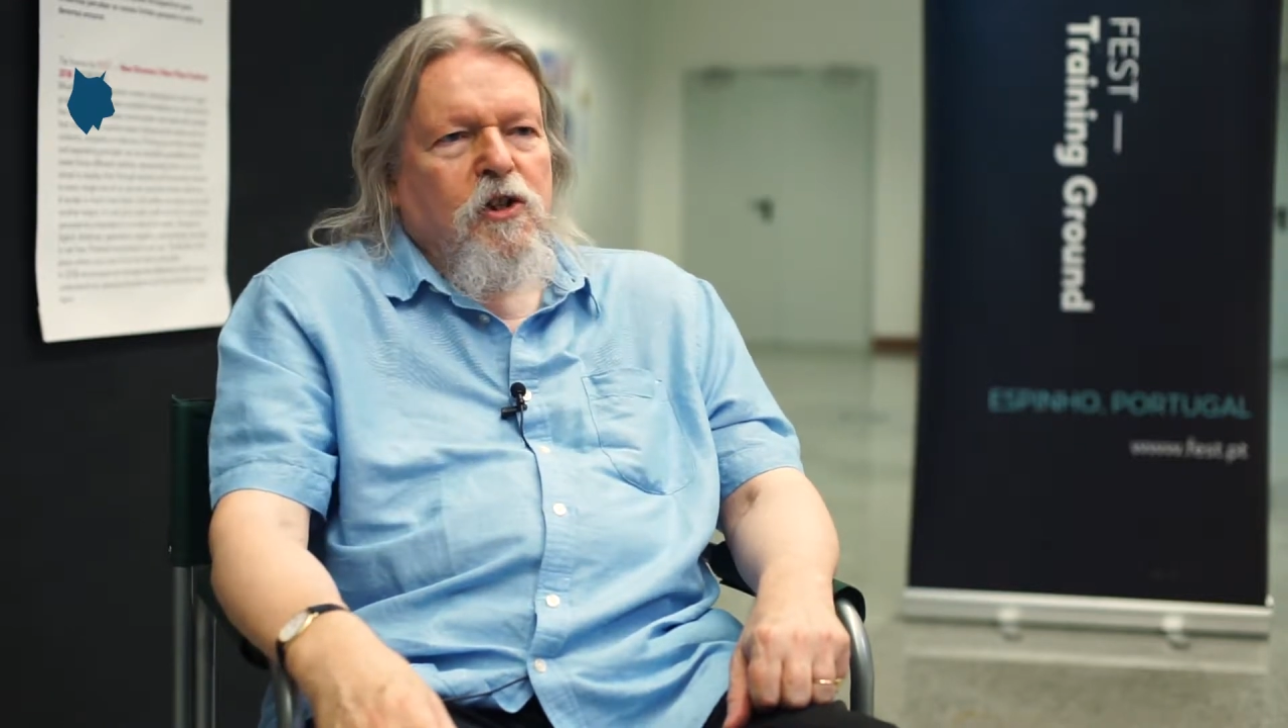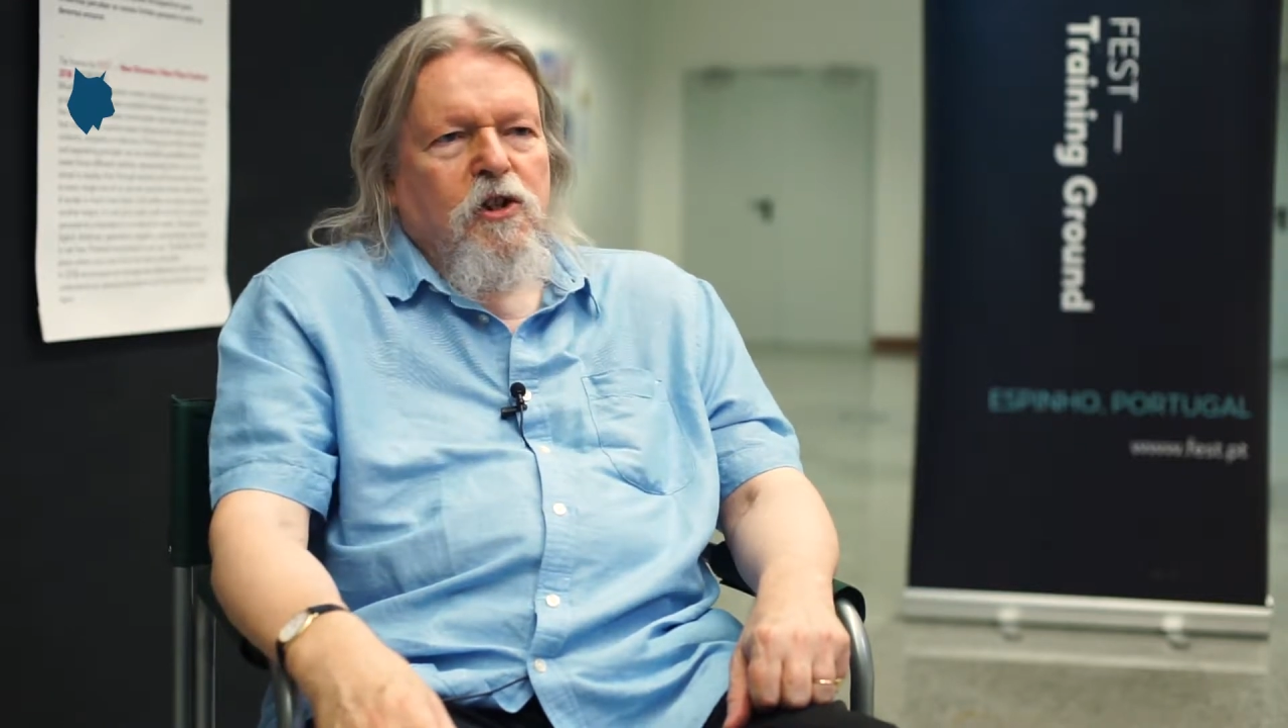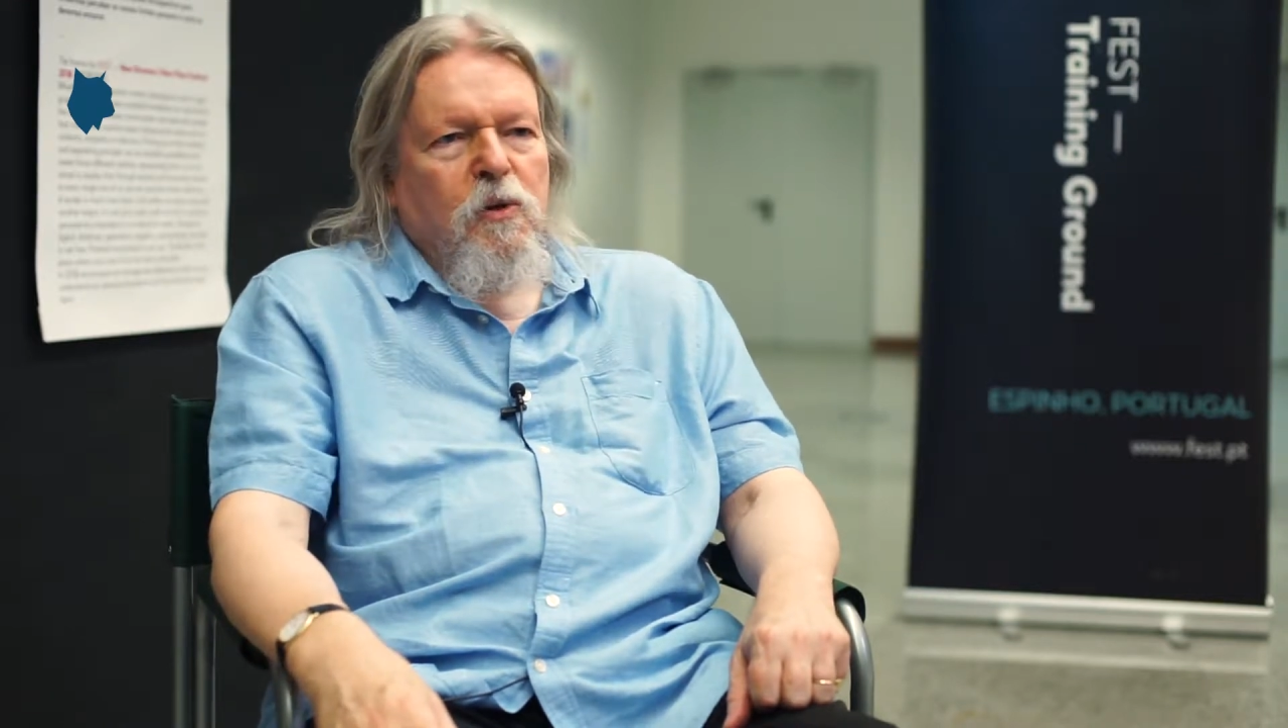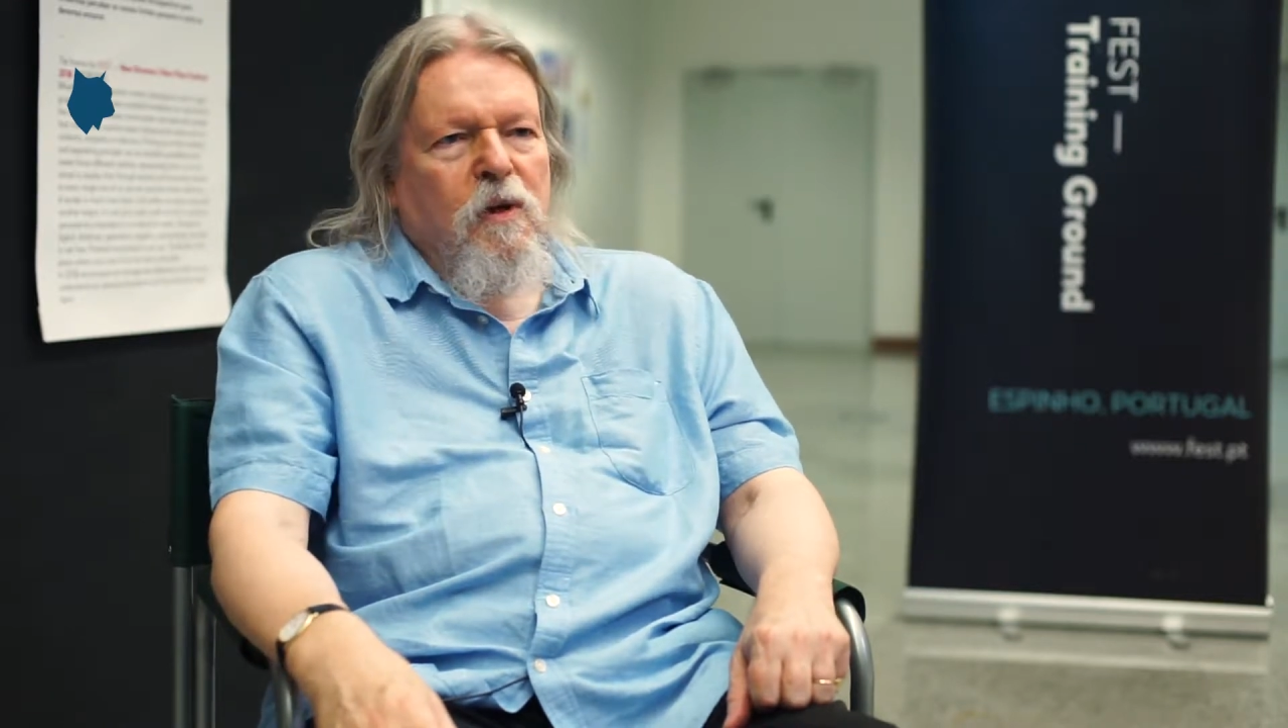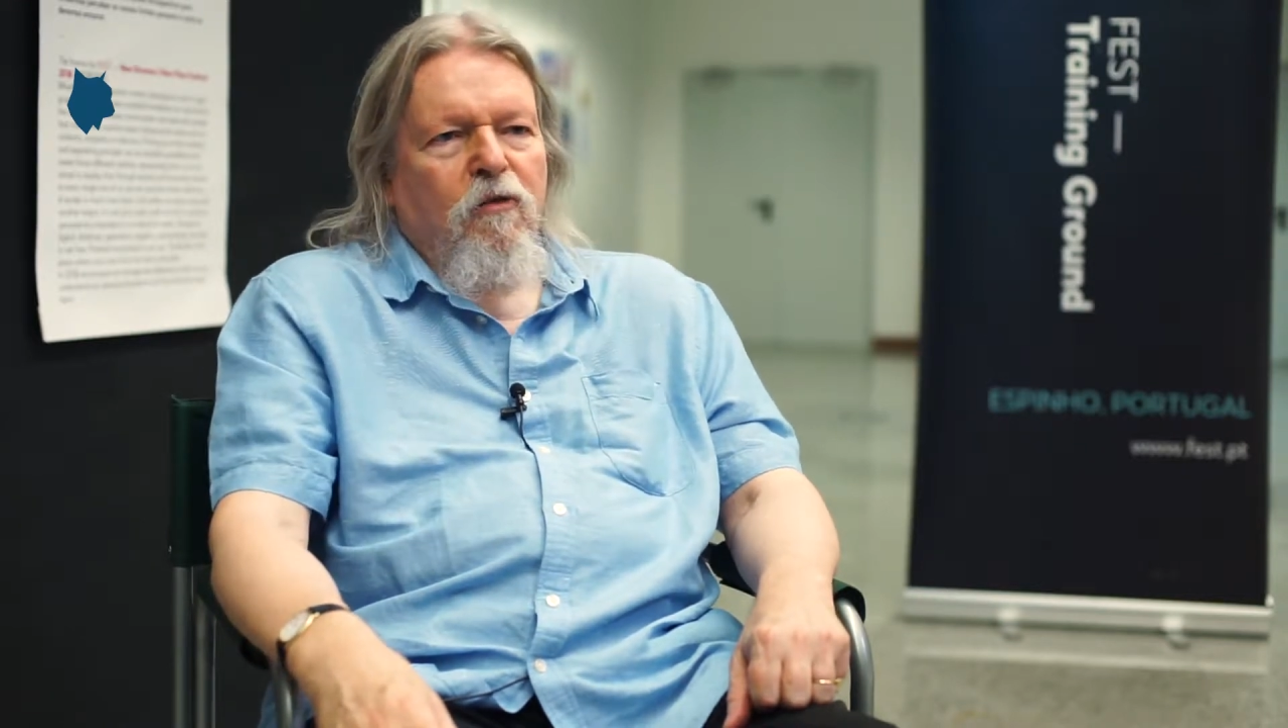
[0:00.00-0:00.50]
to
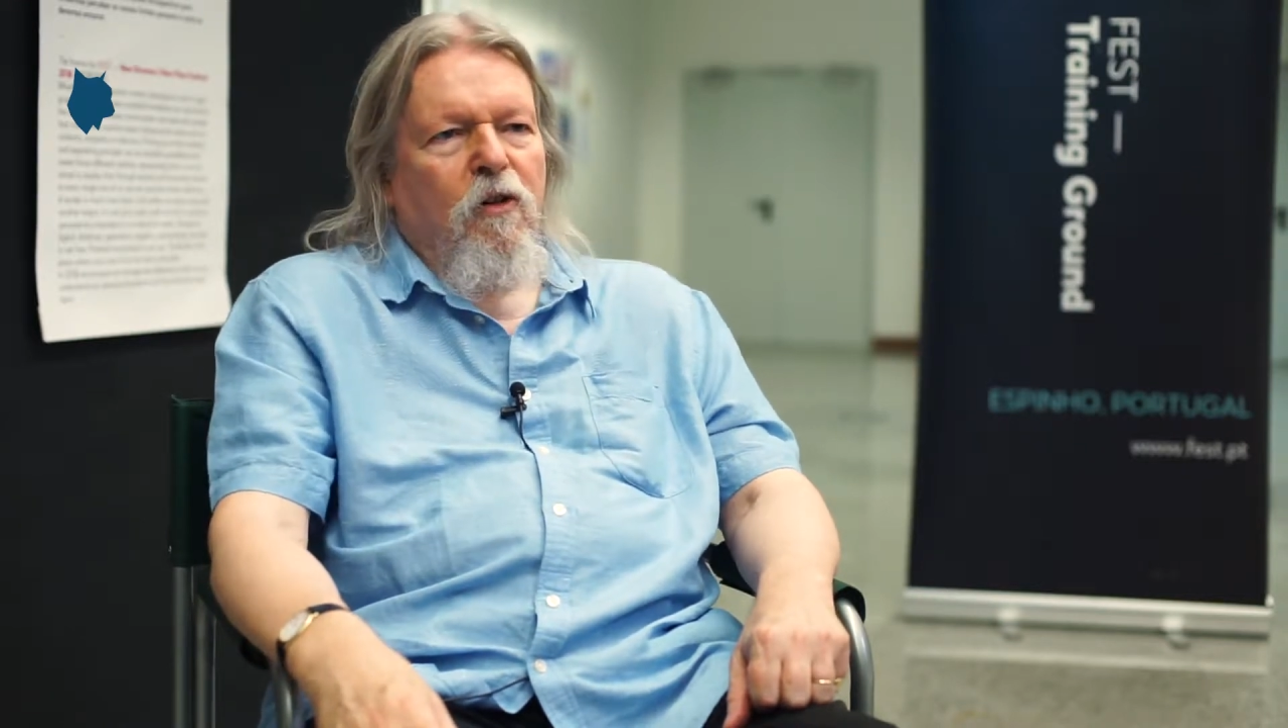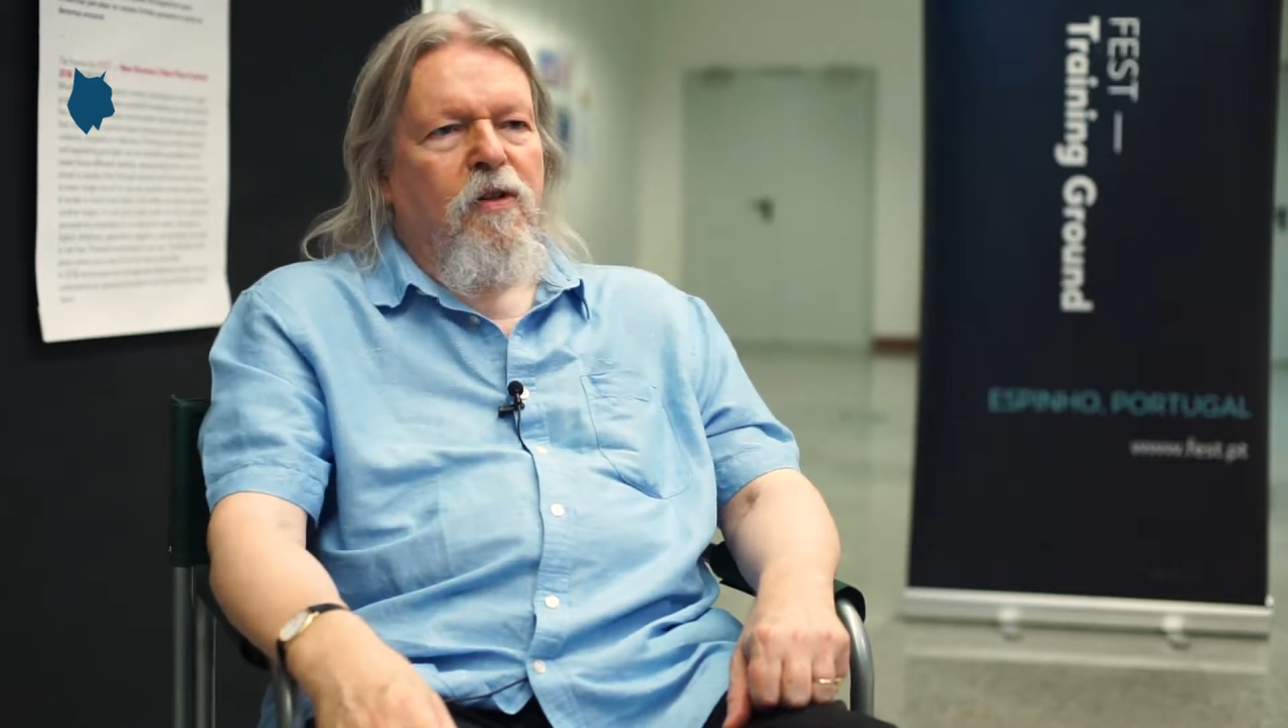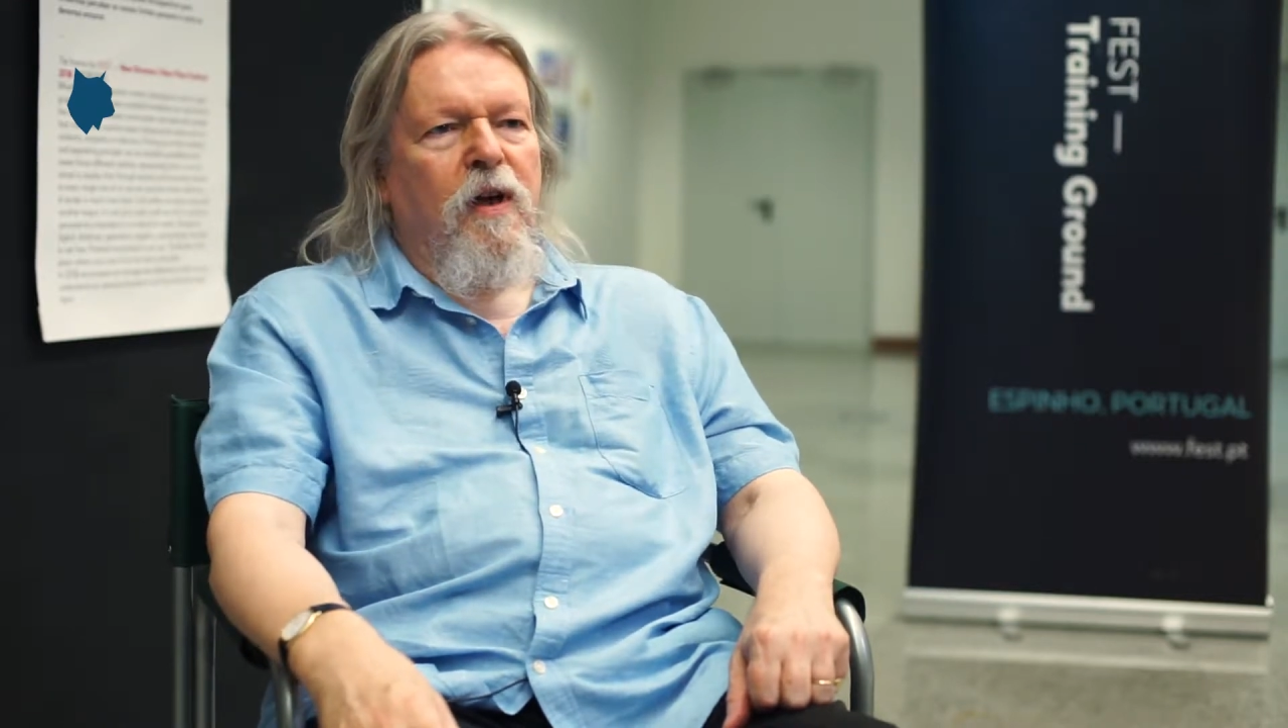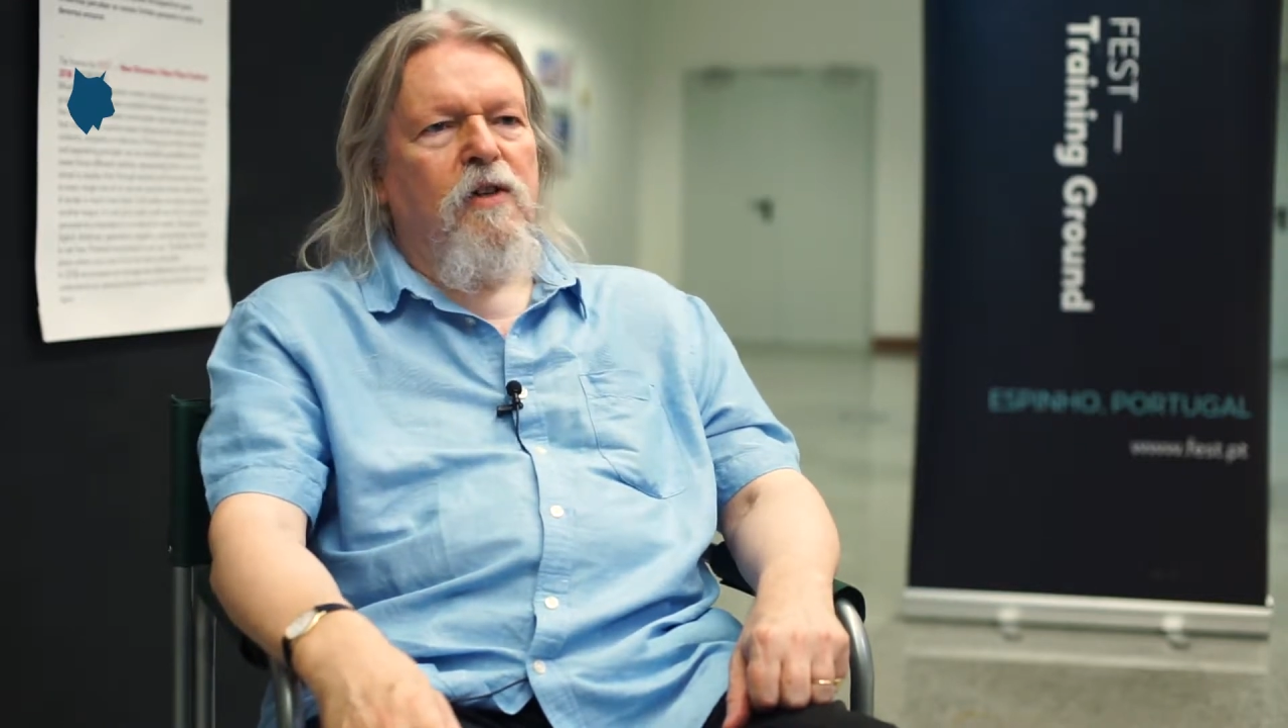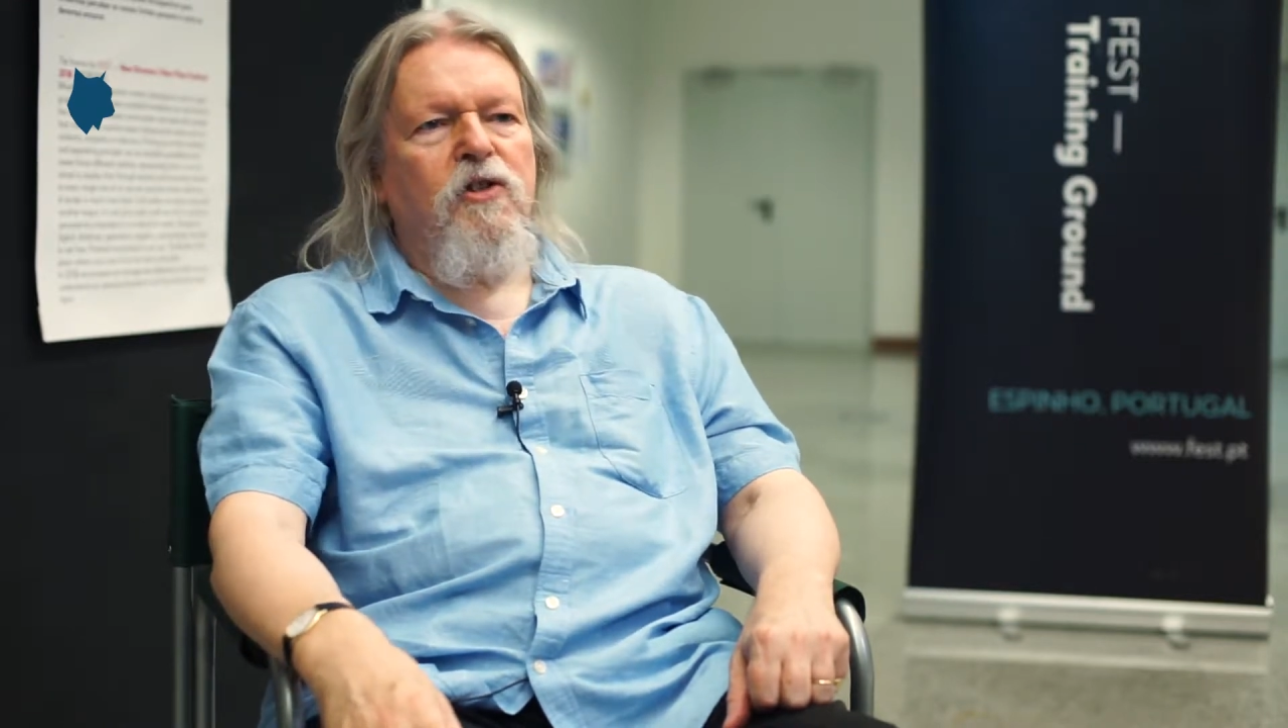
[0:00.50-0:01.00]
do different things,